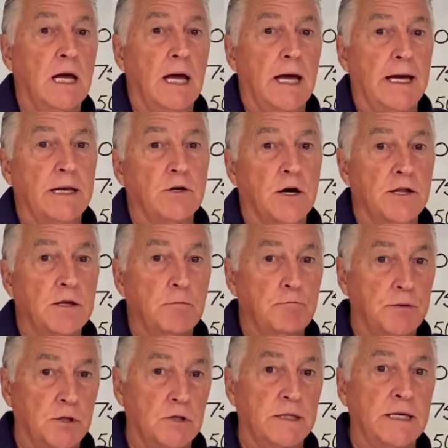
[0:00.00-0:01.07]
and either
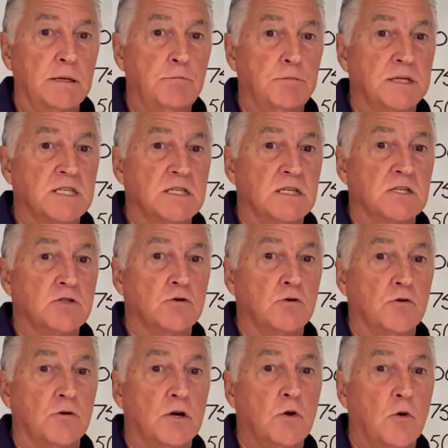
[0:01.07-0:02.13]
build that business or
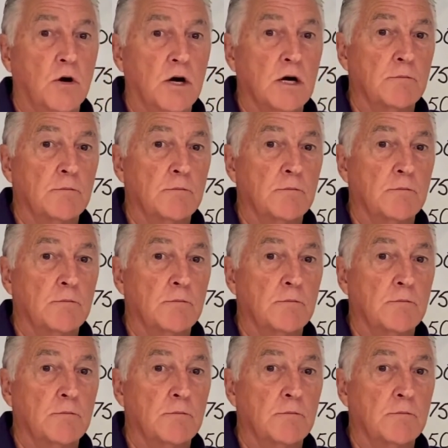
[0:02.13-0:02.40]
acquire